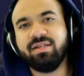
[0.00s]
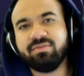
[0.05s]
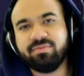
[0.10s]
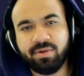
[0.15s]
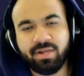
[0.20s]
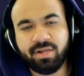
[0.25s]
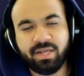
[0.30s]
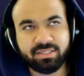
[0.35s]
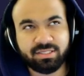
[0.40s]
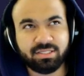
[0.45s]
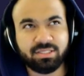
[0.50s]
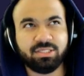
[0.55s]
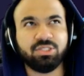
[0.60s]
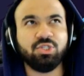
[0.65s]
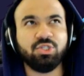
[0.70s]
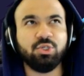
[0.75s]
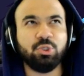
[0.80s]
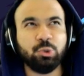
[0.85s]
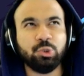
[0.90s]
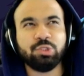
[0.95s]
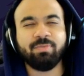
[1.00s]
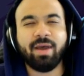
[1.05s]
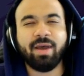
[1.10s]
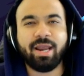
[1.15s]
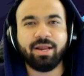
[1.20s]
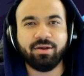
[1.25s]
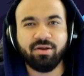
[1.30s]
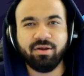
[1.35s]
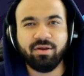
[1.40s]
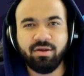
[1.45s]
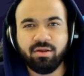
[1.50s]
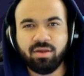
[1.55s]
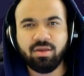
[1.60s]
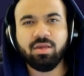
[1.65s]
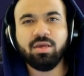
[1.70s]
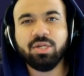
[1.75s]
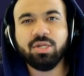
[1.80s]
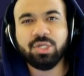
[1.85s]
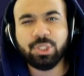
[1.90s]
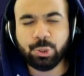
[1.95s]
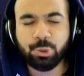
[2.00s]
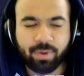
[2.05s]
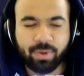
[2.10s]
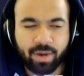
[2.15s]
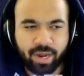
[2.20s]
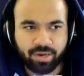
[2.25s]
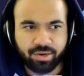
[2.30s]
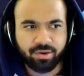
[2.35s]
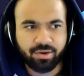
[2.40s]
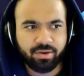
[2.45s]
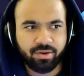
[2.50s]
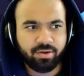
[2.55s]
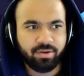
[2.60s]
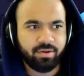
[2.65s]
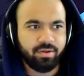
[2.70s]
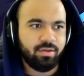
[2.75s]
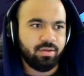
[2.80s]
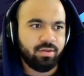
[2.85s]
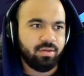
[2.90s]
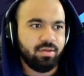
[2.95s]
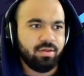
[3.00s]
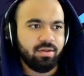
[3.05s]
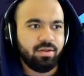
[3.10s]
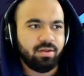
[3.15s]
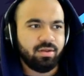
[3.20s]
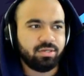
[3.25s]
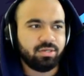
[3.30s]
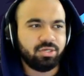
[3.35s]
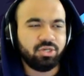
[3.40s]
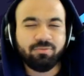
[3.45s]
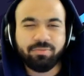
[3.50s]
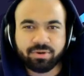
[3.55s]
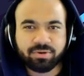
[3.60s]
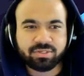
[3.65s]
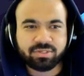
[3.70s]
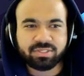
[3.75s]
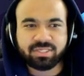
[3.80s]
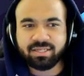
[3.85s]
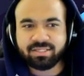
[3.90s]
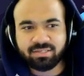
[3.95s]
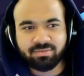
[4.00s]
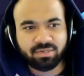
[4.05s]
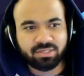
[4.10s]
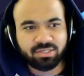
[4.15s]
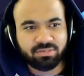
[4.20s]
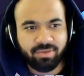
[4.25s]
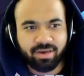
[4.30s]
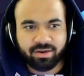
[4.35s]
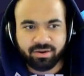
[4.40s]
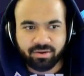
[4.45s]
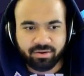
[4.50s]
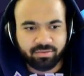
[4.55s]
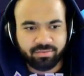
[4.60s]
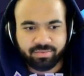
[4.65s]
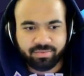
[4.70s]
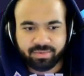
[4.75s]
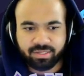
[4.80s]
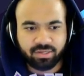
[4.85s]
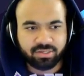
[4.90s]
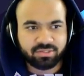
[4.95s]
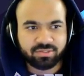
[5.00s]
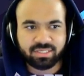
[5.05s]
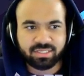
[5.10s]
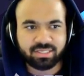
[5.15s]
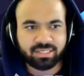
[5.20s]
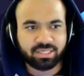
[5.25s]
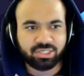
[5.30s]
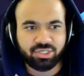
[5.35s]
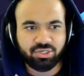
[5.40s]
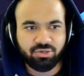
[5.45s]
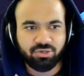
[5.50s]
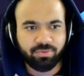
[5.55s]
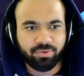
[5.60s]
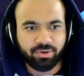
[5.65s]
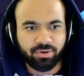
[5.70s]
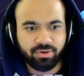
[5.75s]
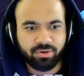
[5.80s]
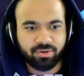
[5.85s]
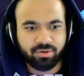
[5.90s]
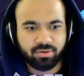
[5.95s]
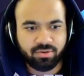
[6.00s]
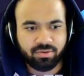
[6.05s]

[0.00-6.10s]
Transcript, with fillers: what it's pronounced, because it's Dew Spider. Dupiter. Dupiter sounds so much better. It also sounds like Jupiter.